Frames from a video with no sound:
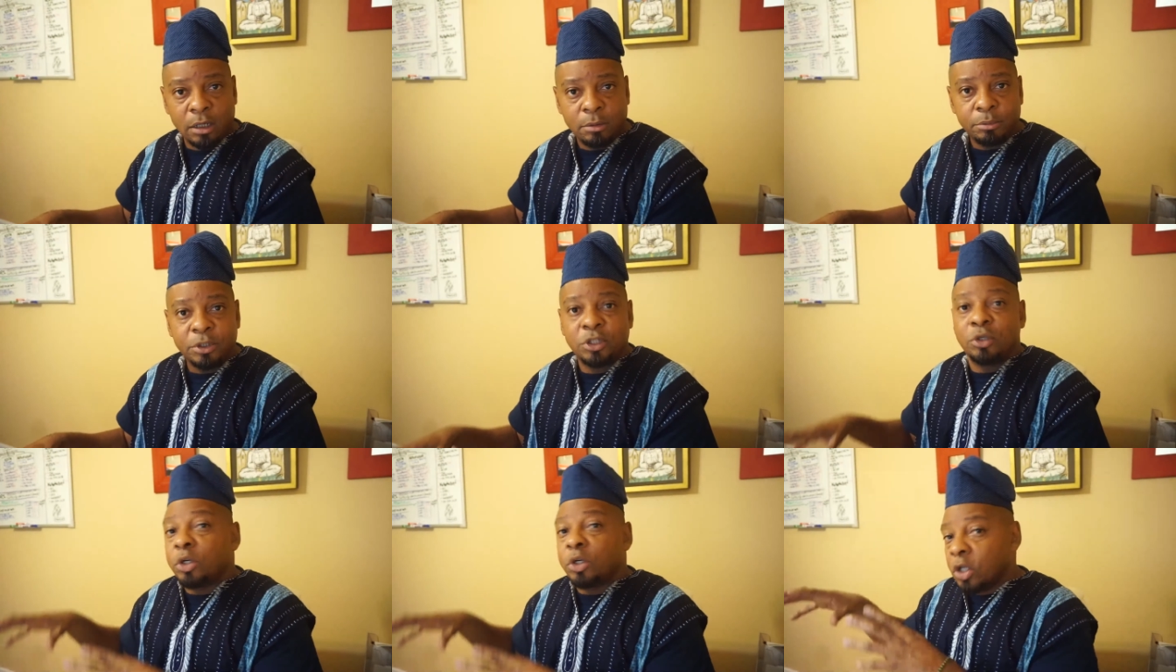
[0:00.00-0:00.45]

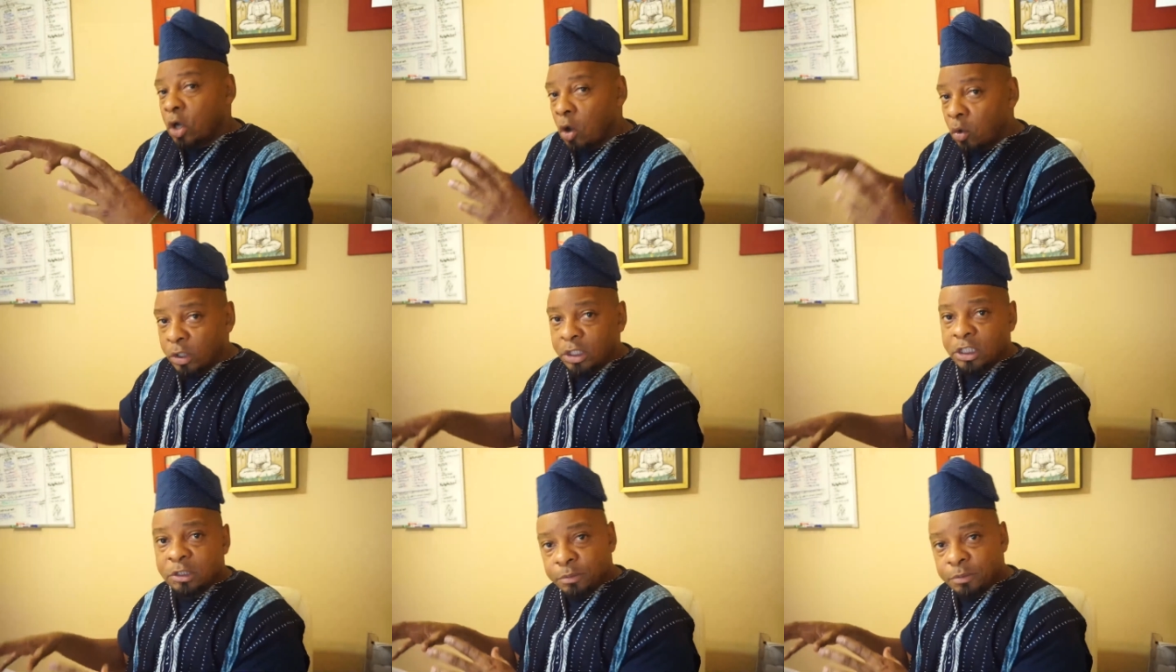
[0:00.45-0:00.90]
but you can
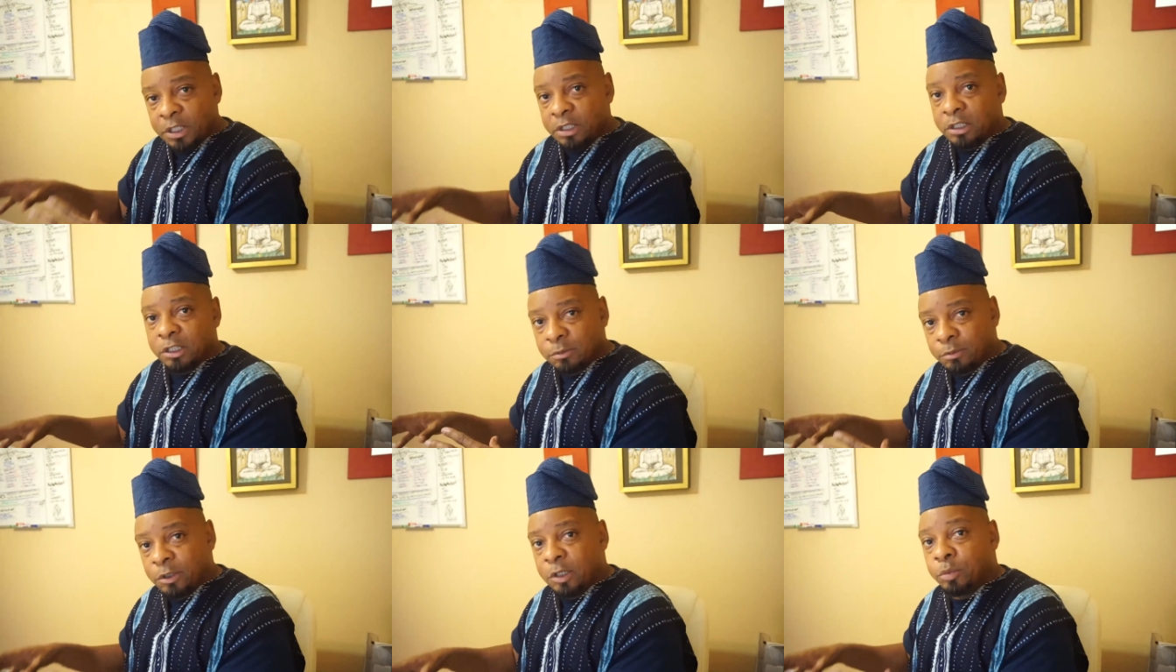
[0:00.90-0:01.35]
only speak to
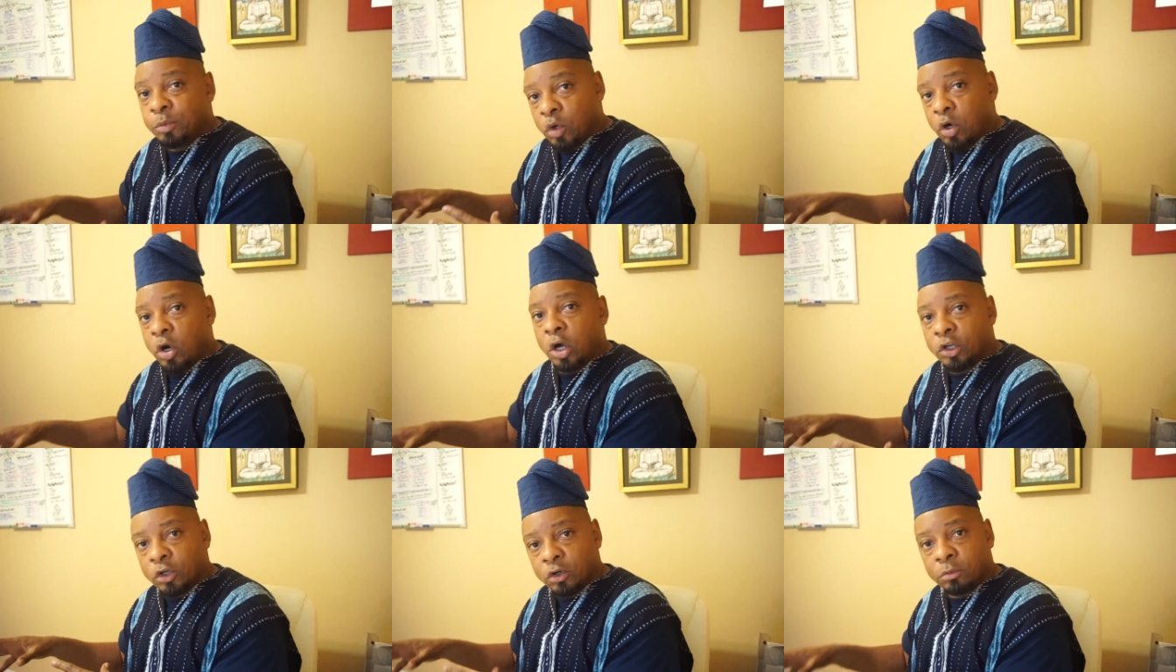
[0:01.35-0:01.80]
the people
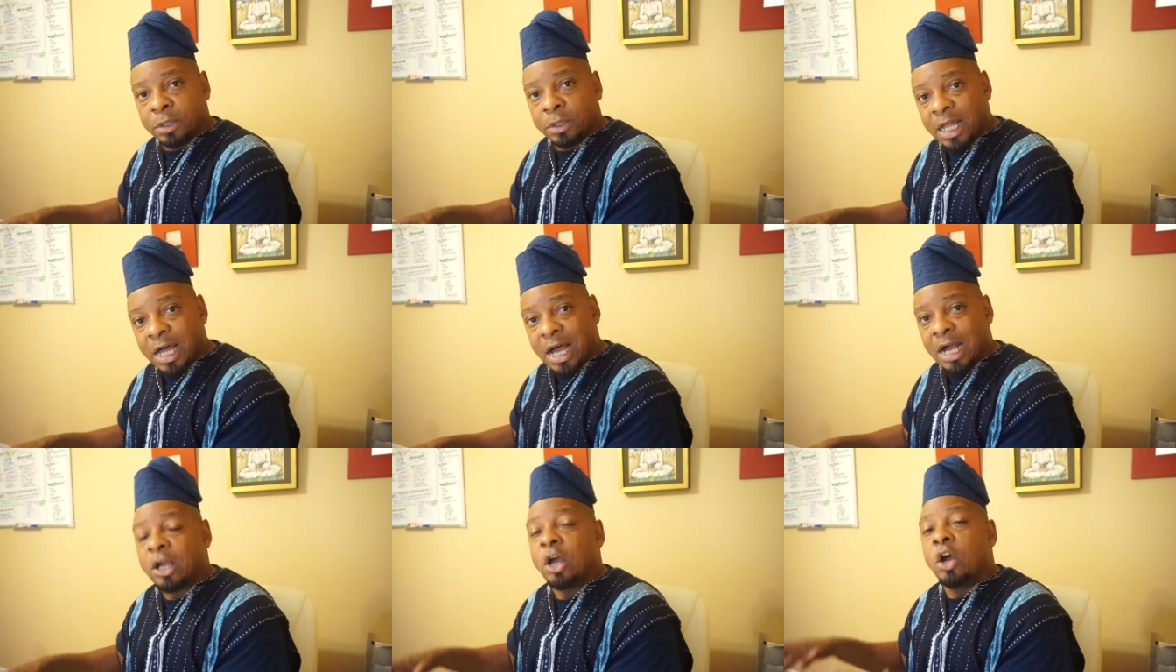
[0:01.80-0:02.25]
on your
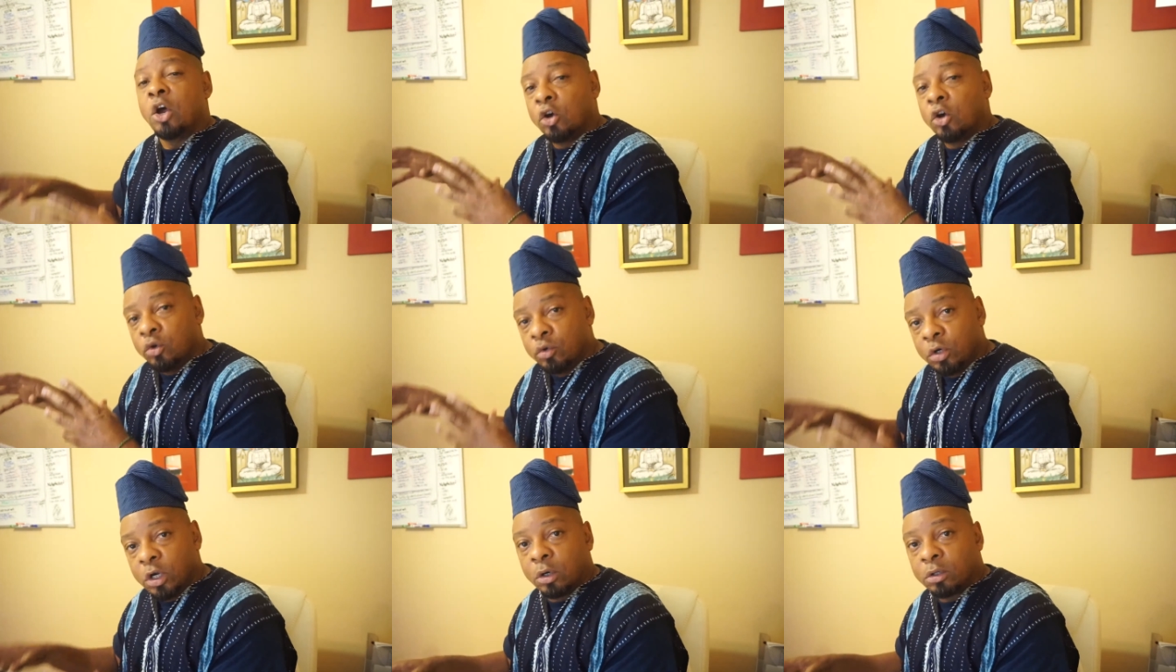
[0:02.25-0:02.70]
block
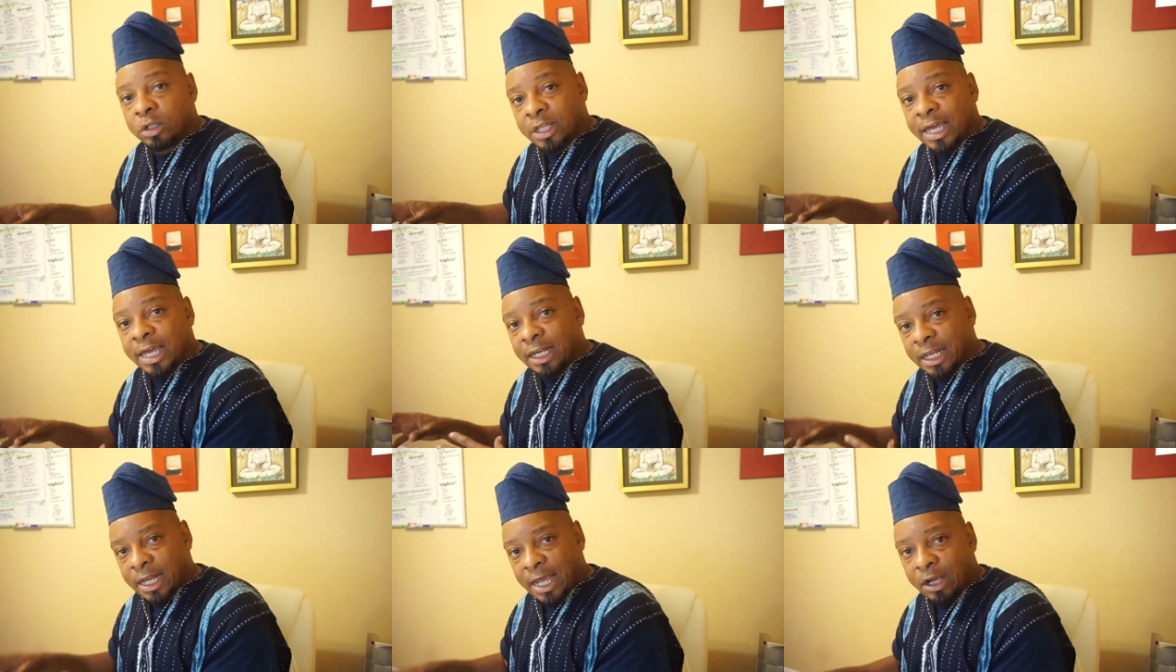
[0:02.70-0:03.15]
who know
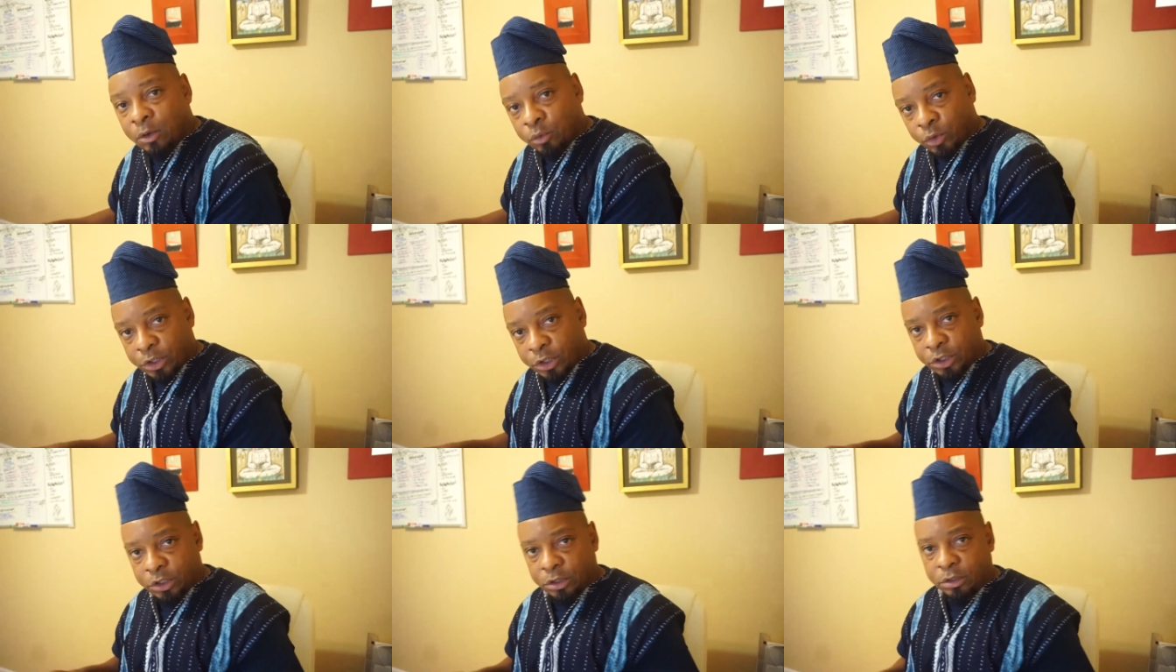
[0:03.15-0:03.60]
that
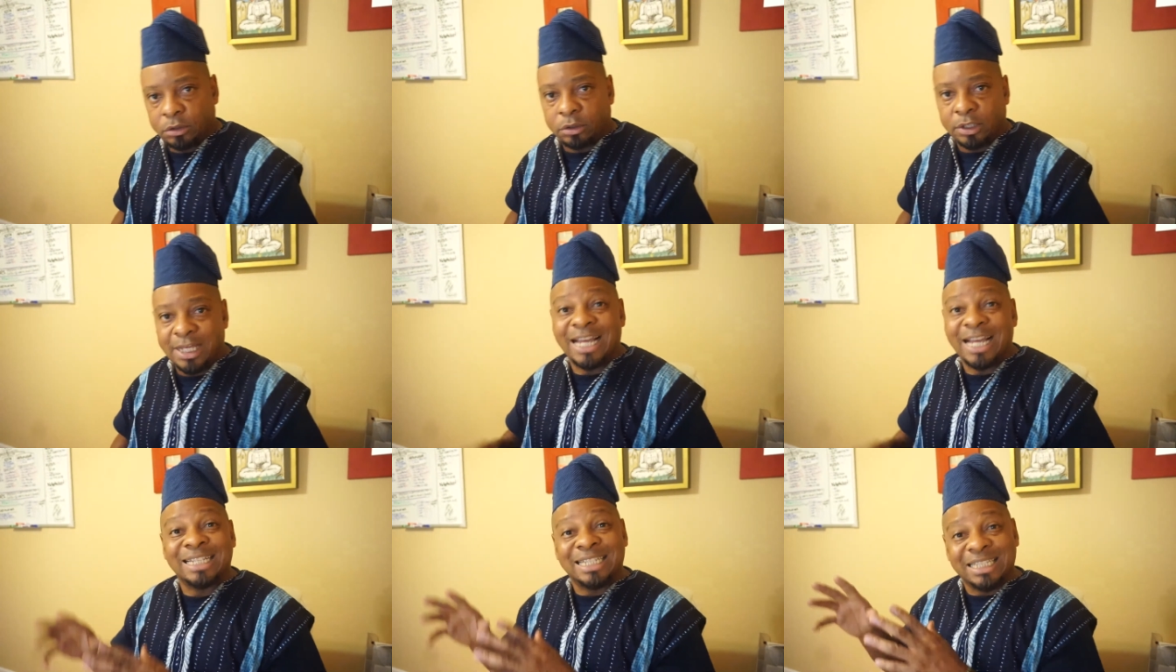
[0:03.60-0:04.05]
language,
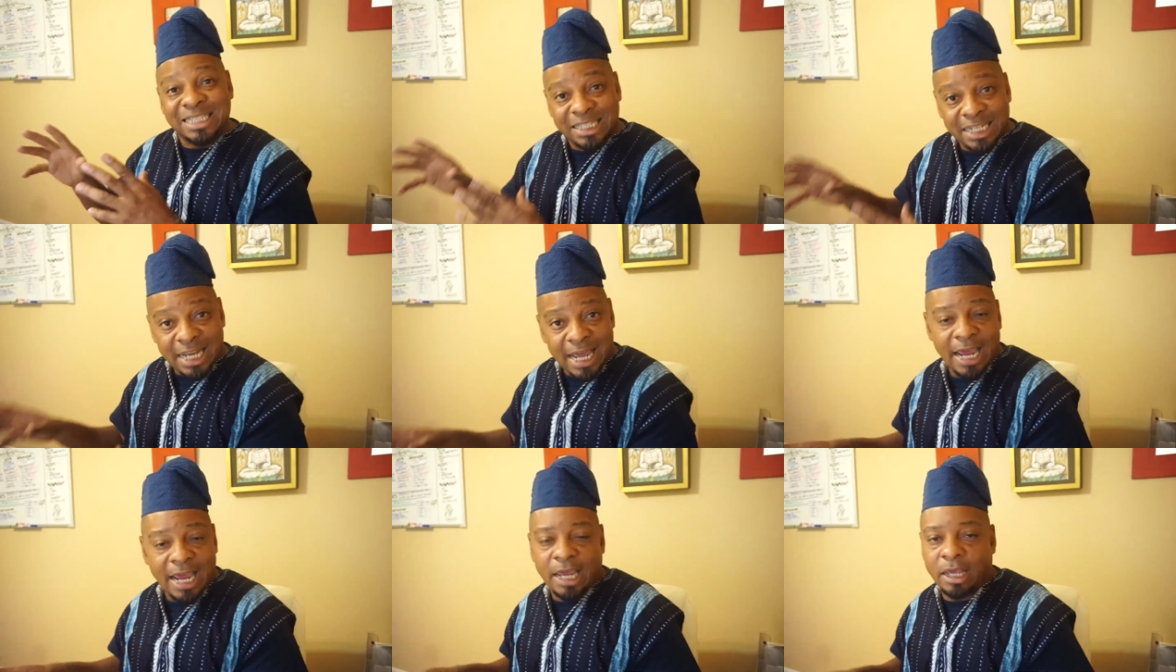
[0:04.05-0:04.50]
that
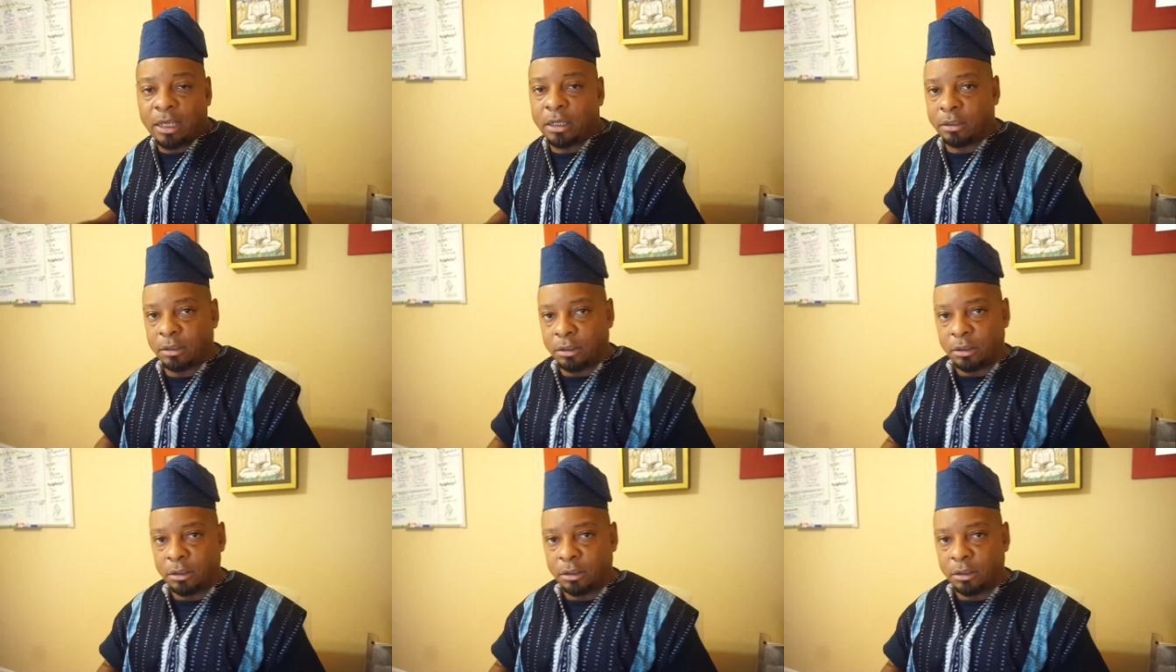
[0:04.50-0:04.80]
slang.